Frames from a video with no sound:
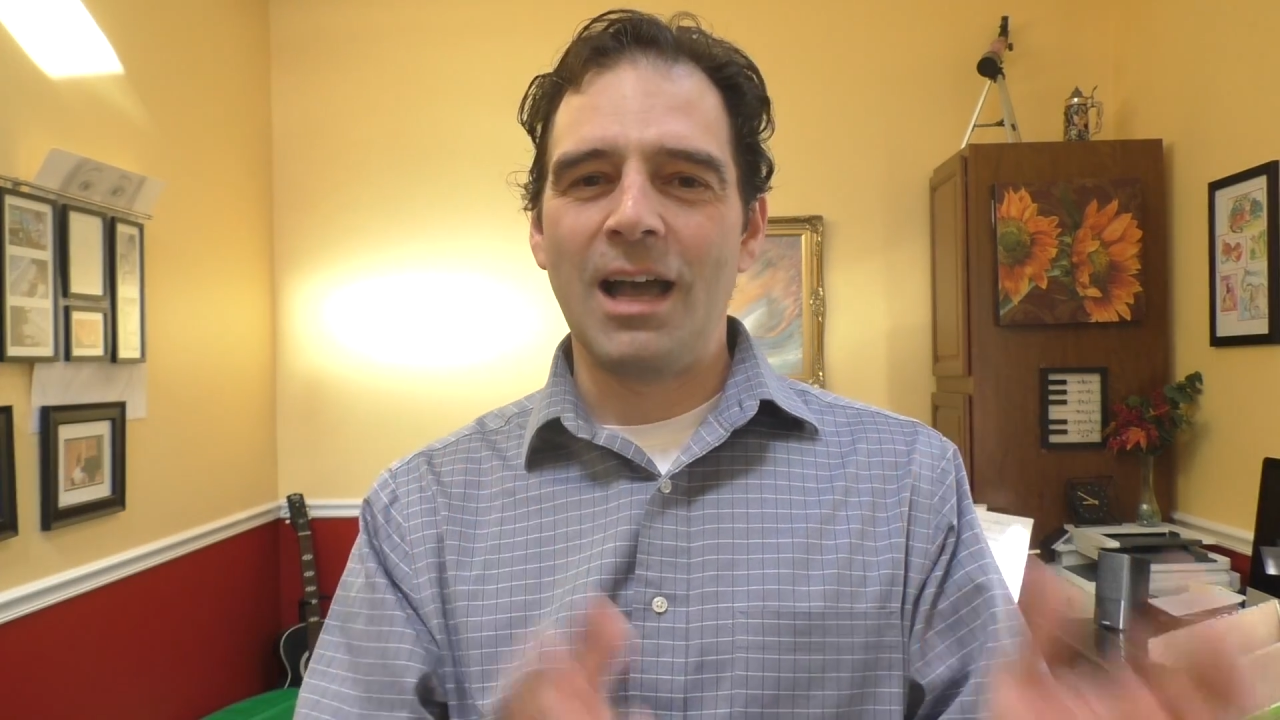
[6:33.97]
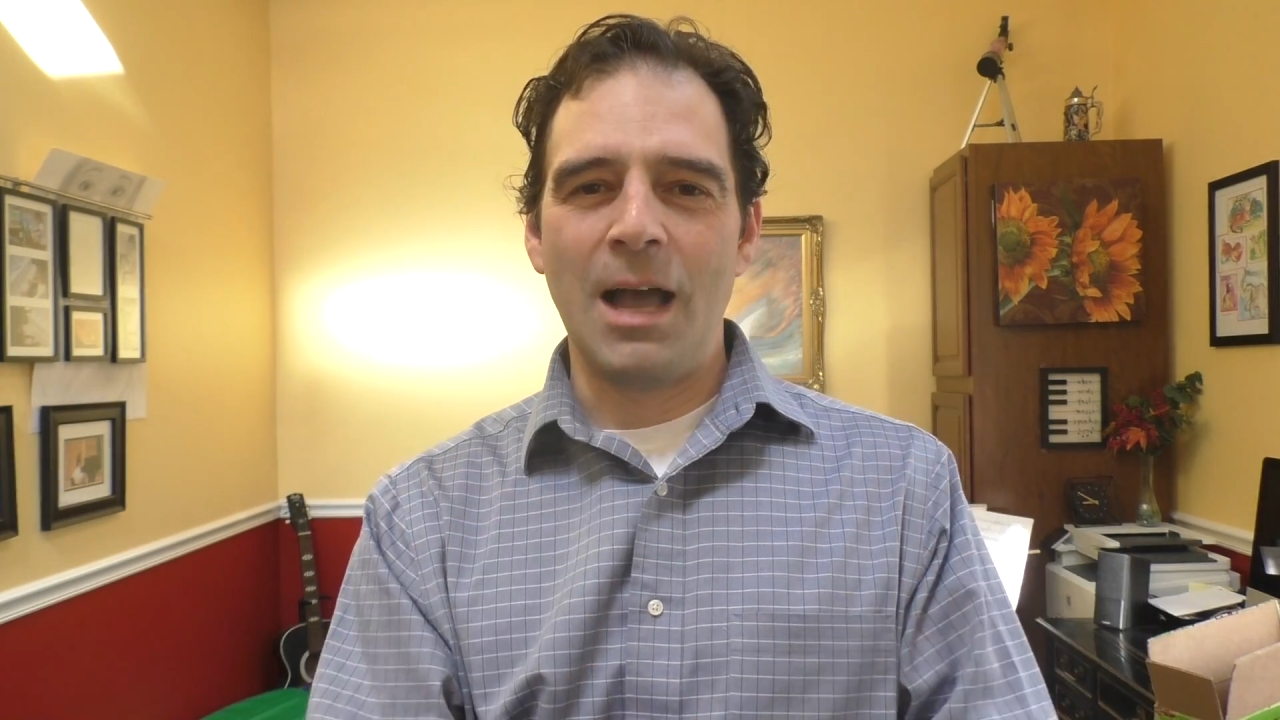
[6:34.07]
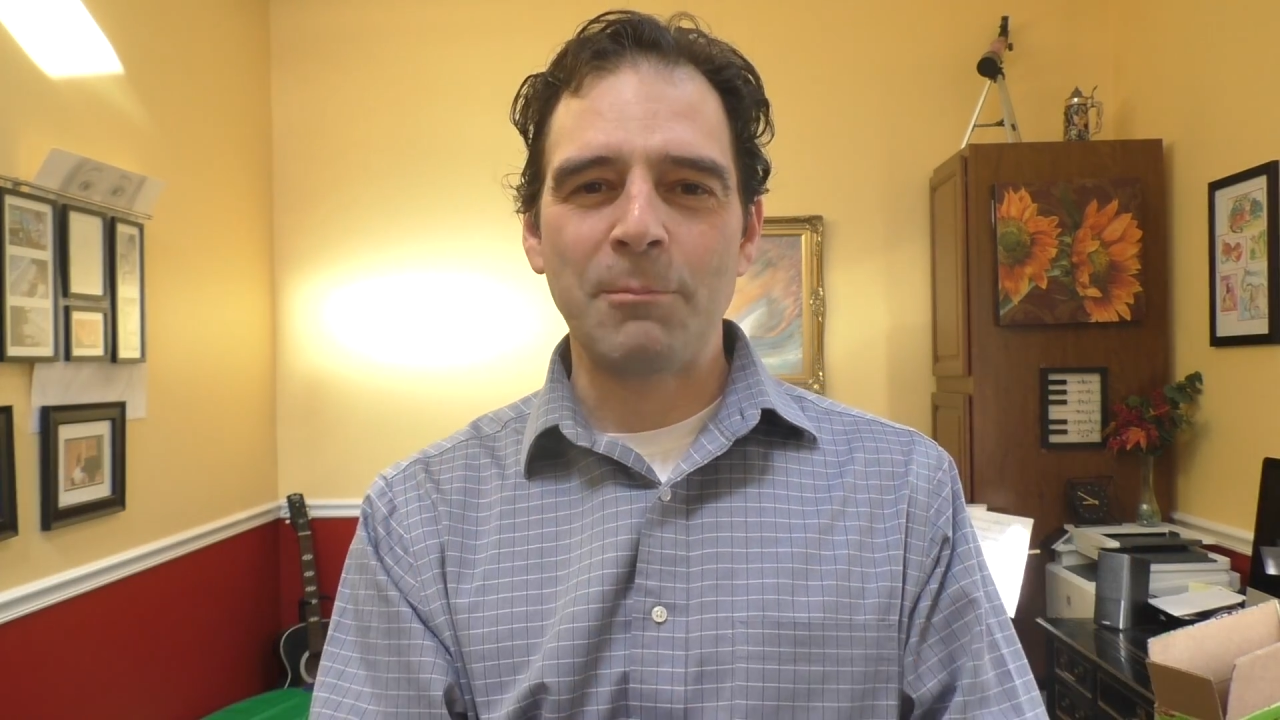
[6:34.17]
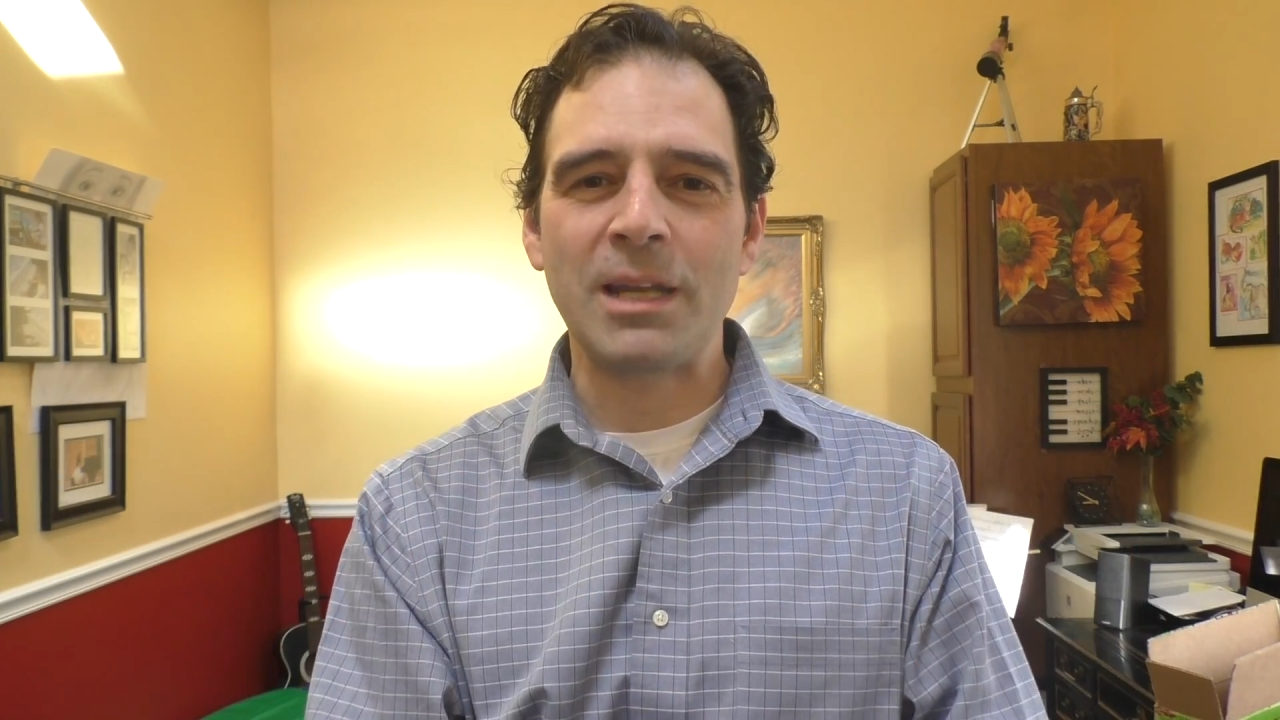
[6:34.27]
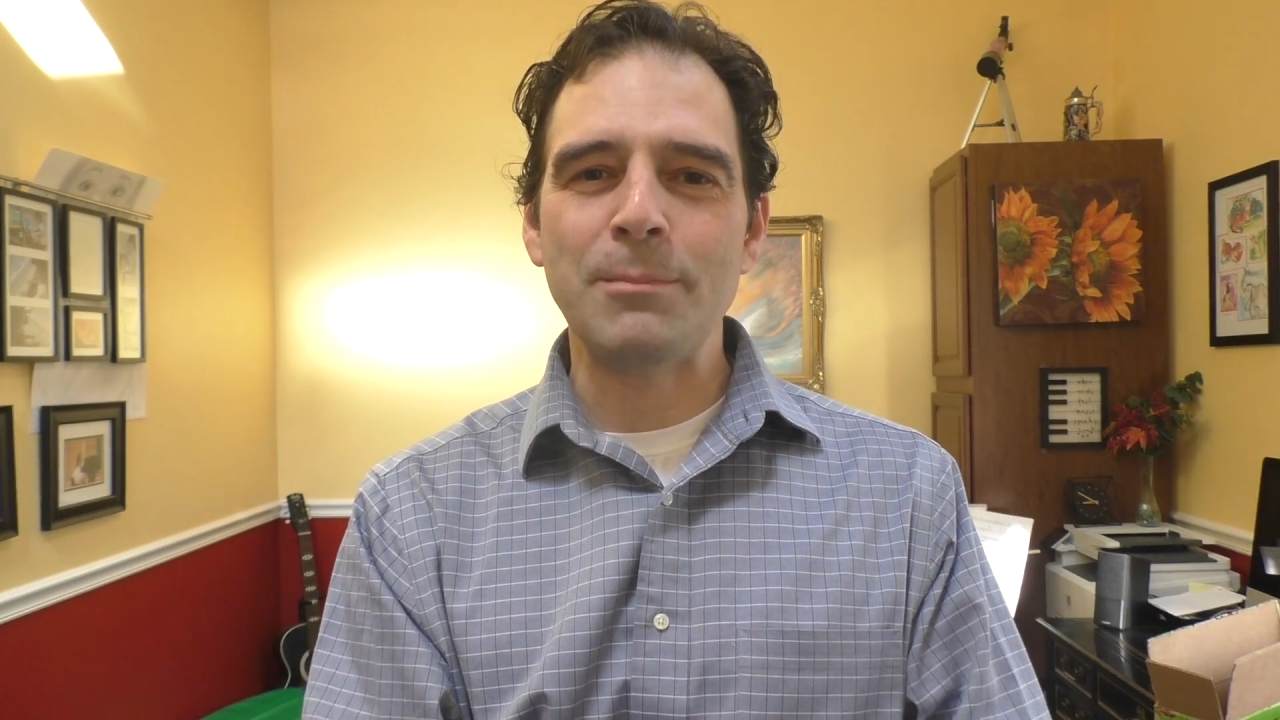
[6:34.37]

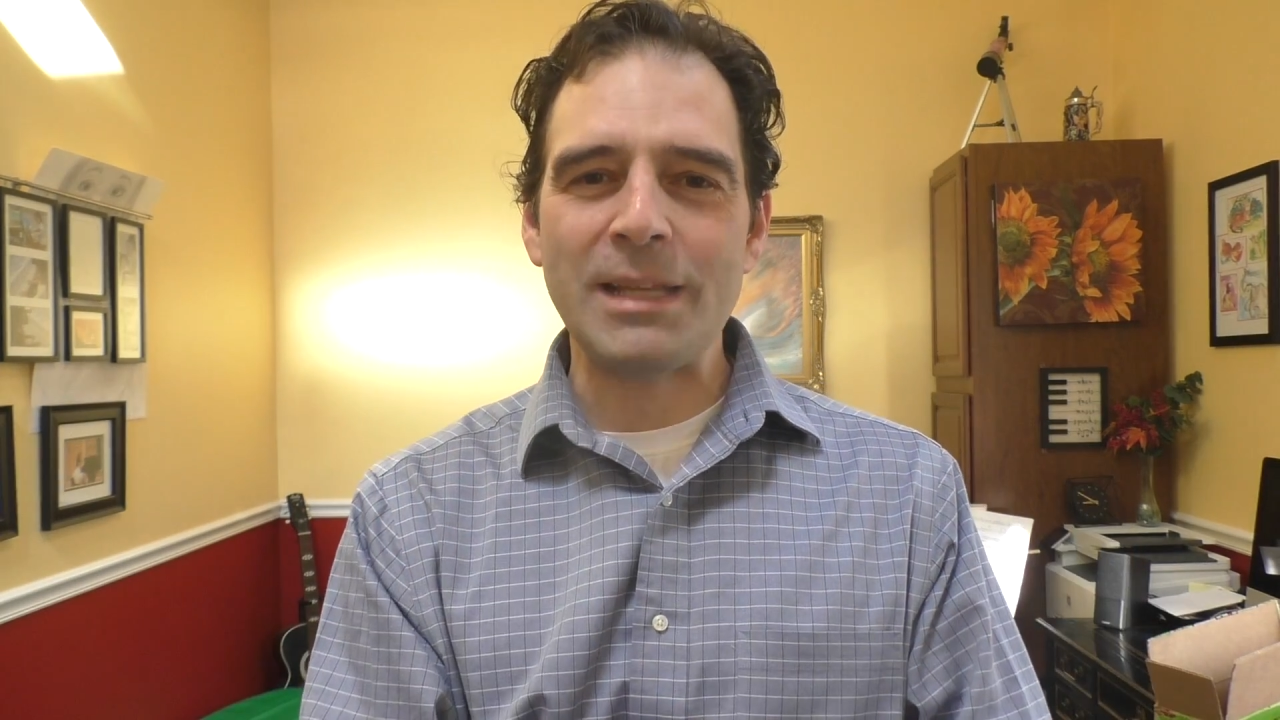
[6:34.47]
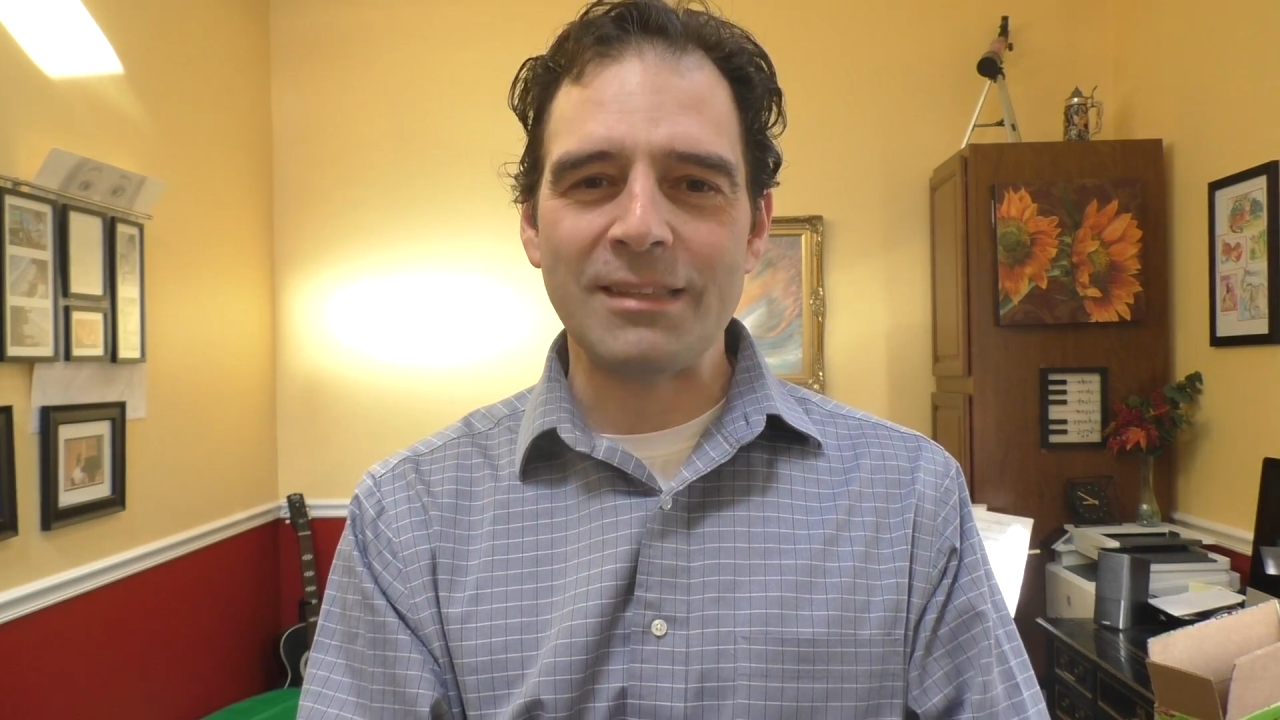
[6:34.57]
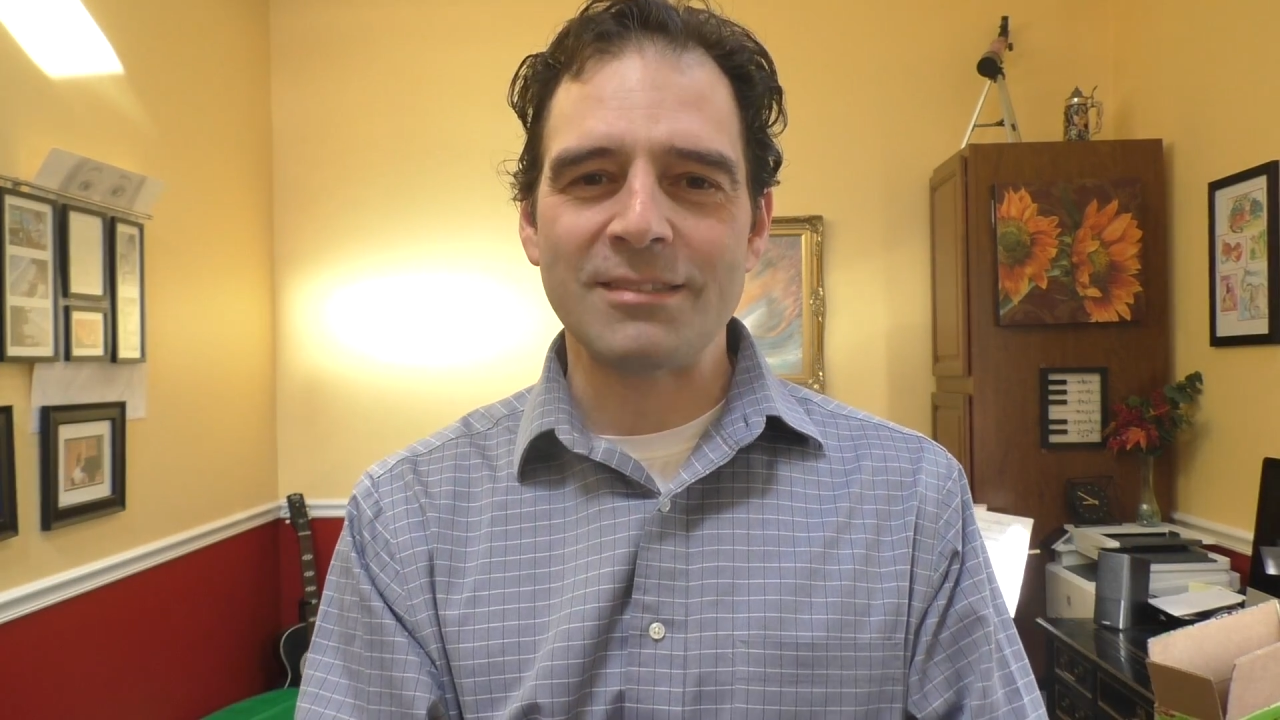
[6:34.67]
I'm gonna meet